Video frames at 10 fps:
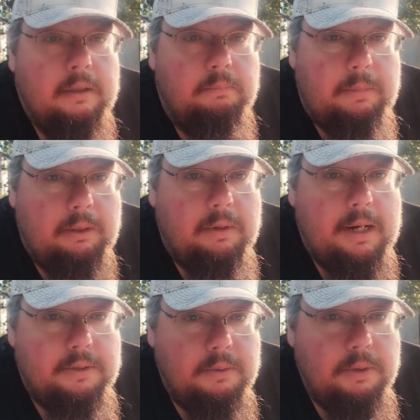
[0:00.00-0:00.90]
Big
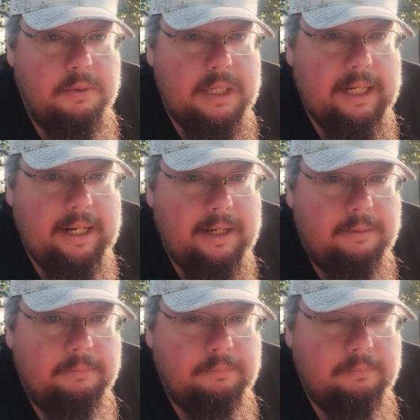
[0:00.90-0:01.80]
Rob's gonna go check it
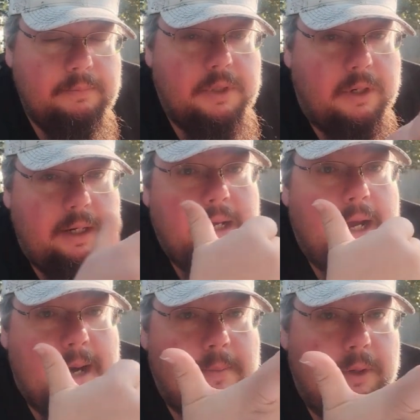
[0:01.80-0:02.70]
out. Sorry,
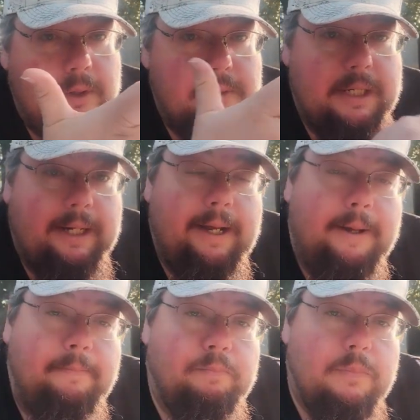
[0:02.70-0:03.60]
I'm gonna go check it
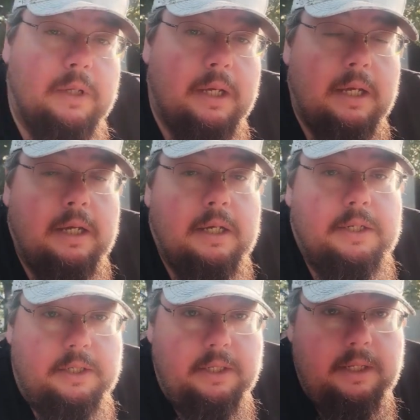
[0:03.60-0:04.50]
out.
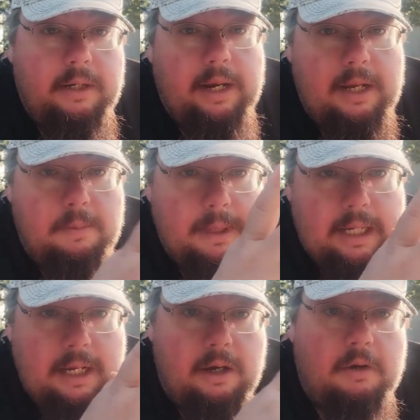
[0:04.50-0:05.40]
So the other day on my
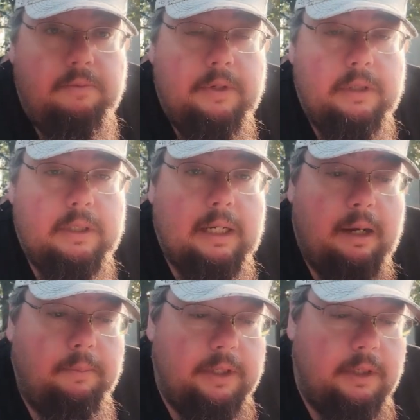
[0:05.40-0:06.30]
day off,
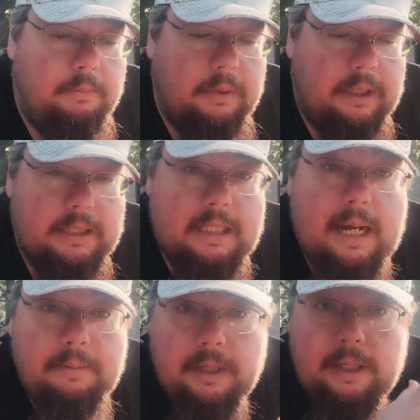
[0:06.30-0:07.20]
I went up and I
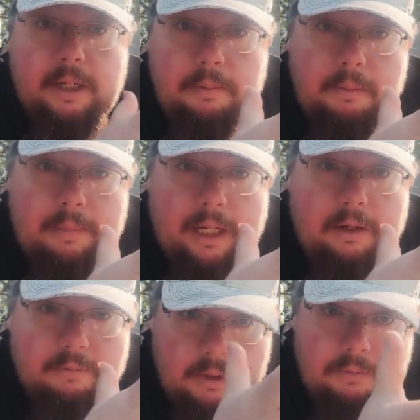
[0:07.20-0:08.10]
stopped at a couple
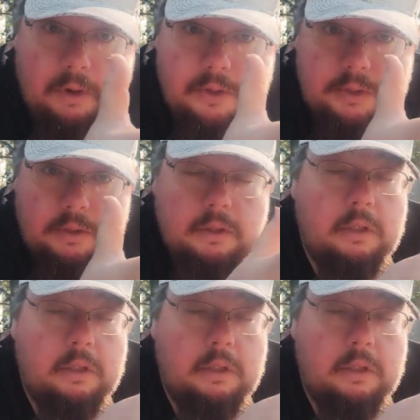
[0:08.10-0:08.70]
of Ross's.